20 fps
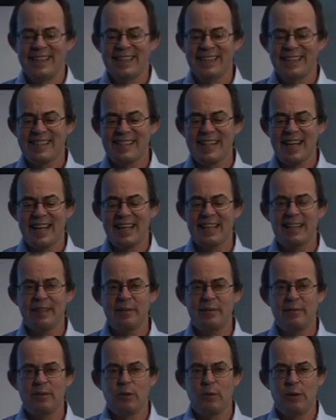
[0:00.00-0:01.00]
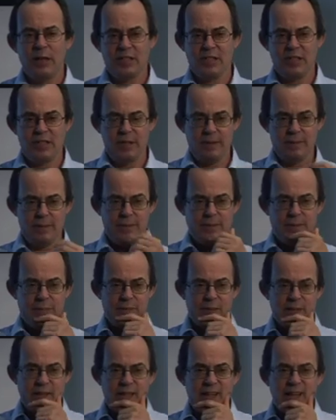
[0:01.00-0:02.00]
The second question
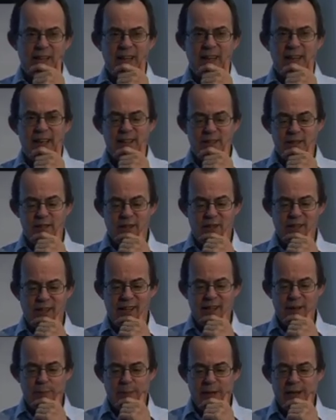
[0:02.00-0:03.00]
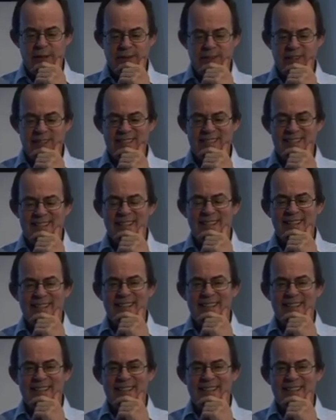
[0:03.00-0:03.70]
that I'd like you to think about is,